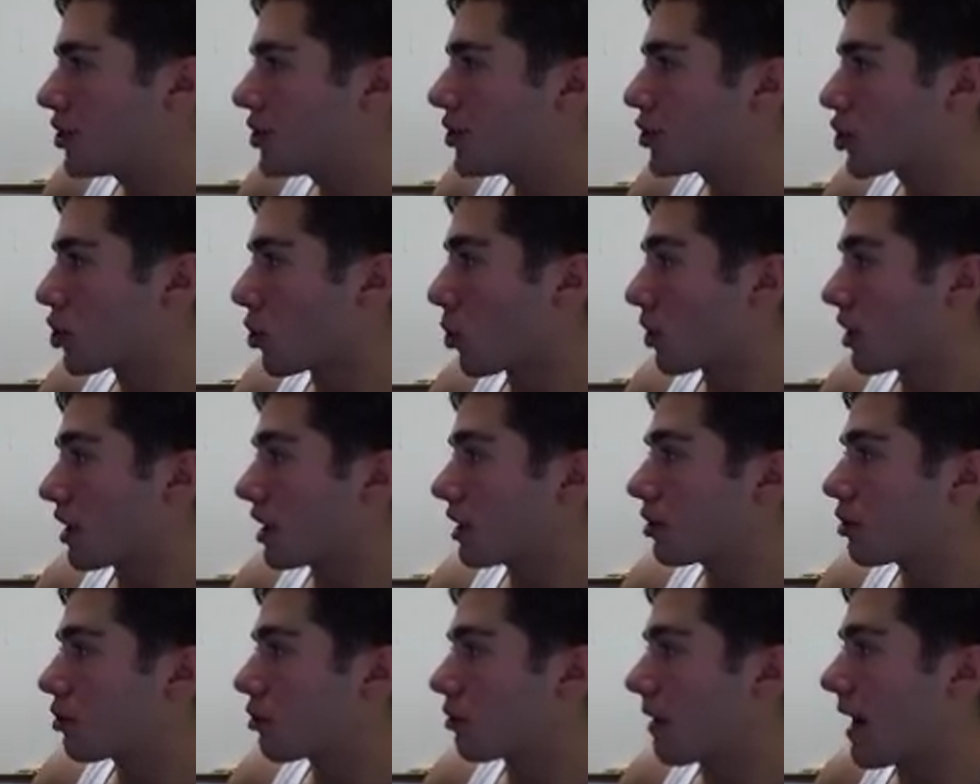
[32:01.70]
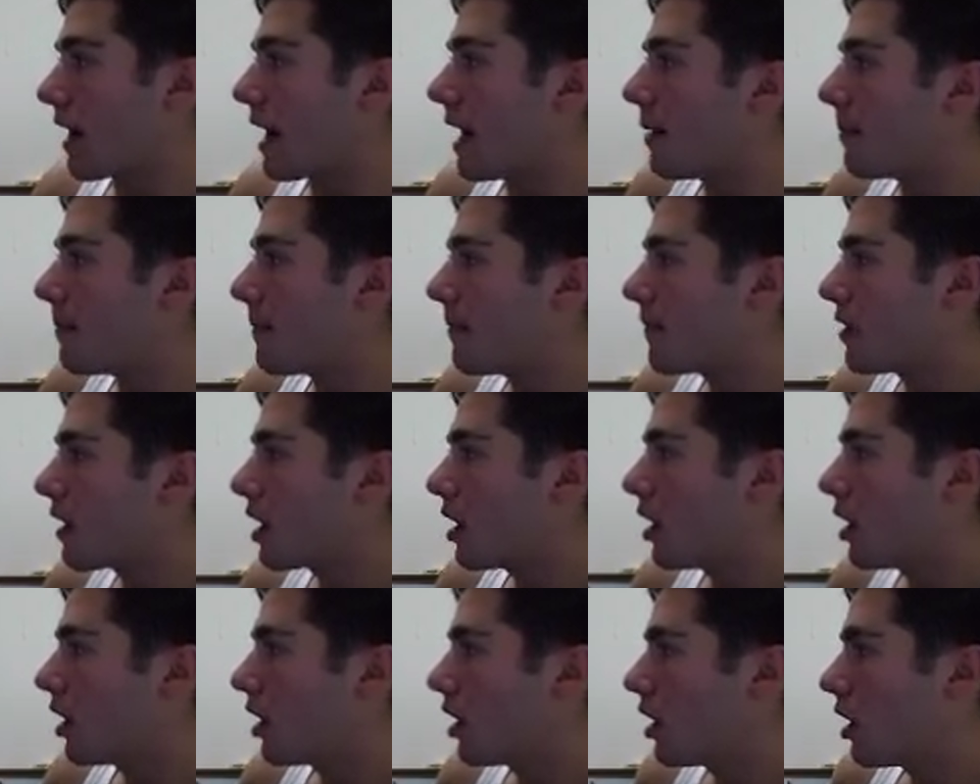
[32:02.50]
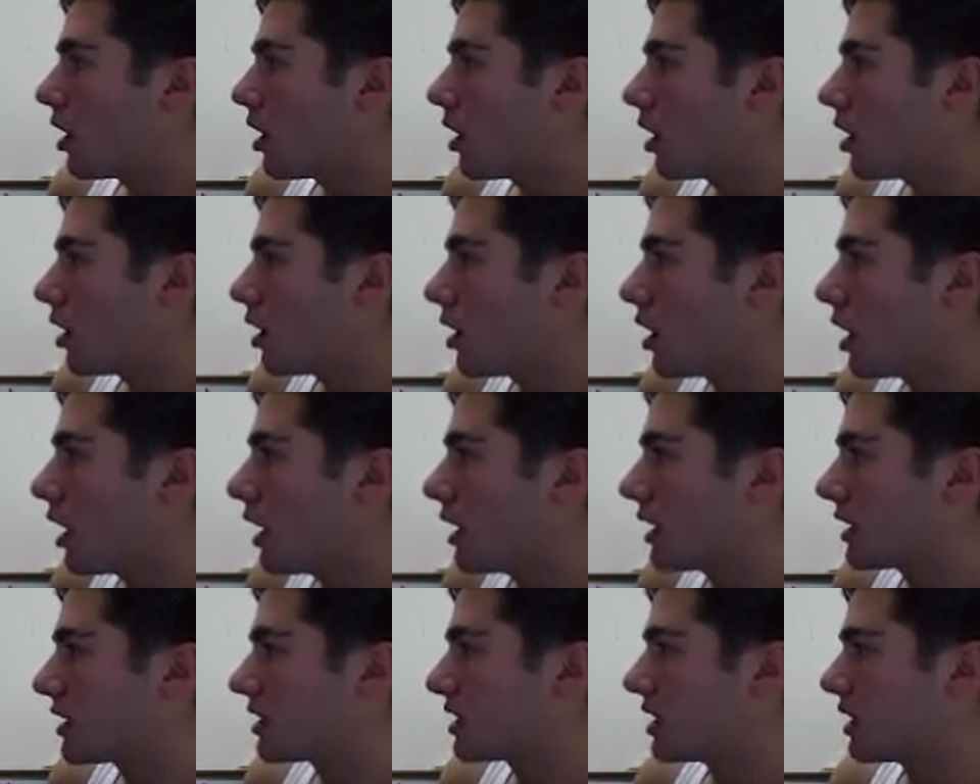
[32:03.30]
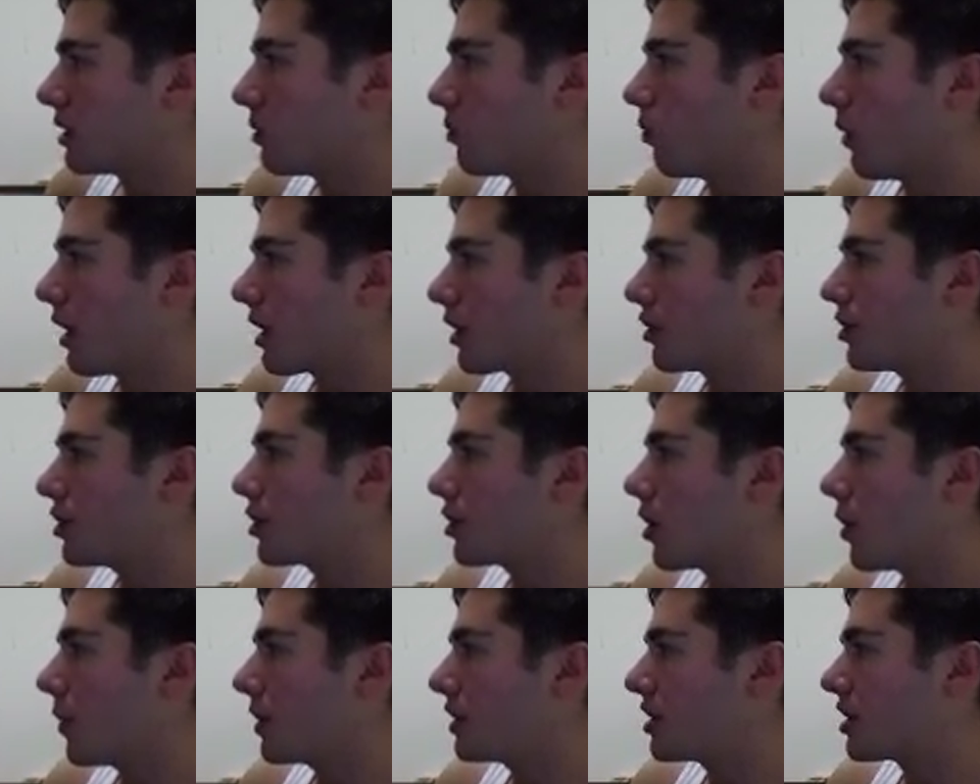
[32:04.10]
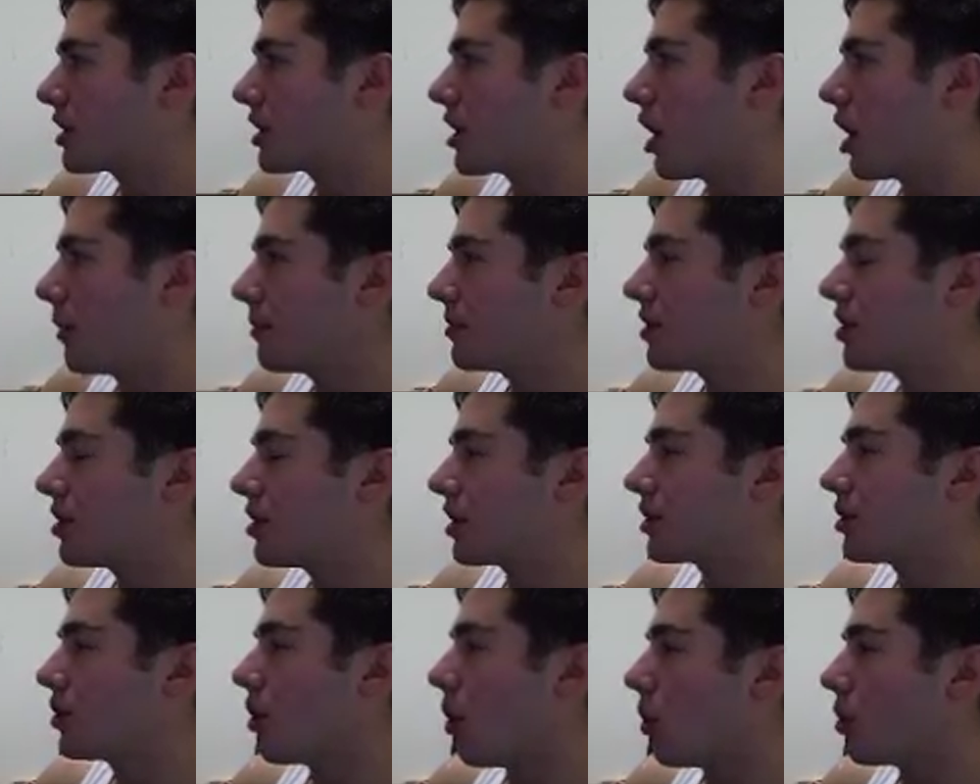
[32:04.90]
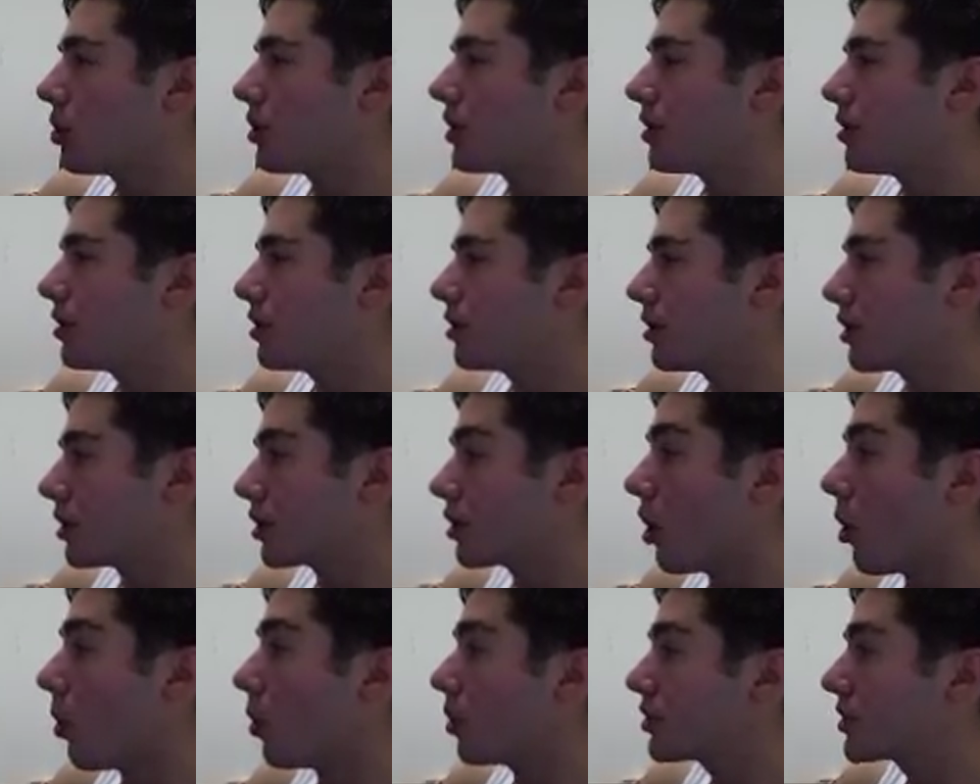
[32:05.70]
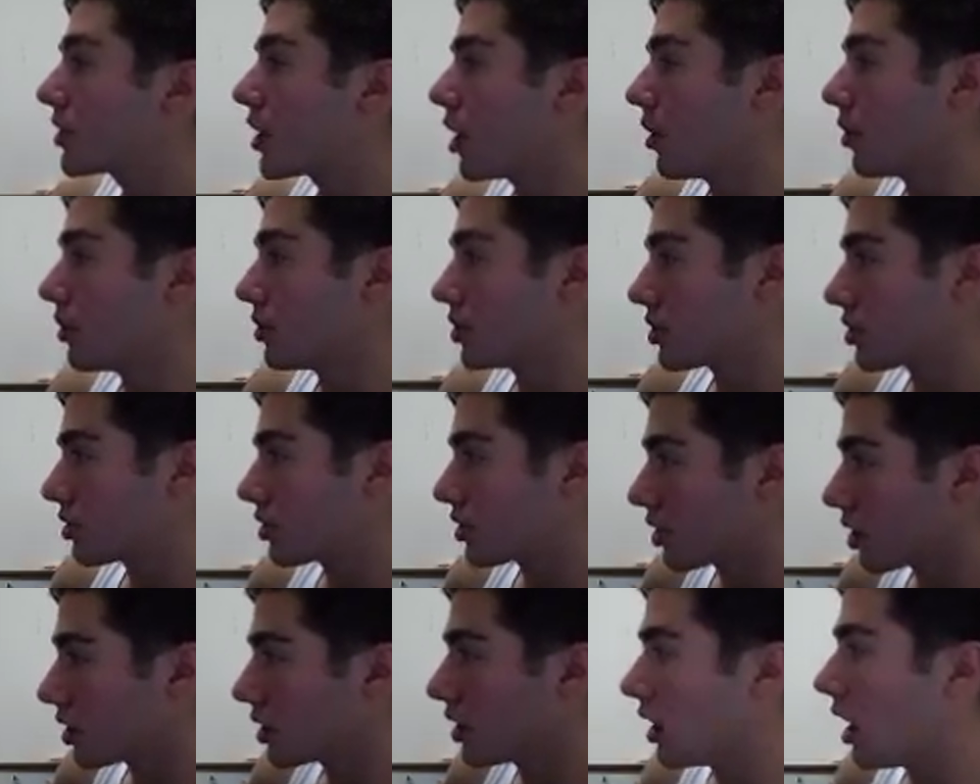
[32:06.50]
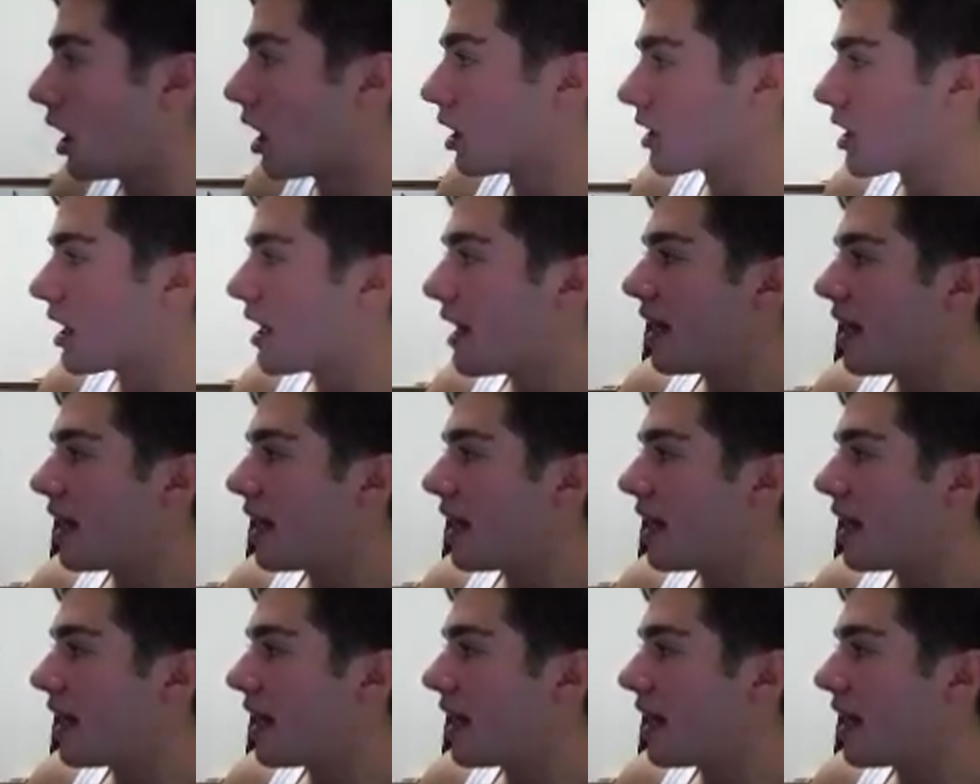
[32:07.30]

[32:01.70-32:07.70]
Jordan Cramp. Let's see. When are you going to come to the Gold Coast? Good luck.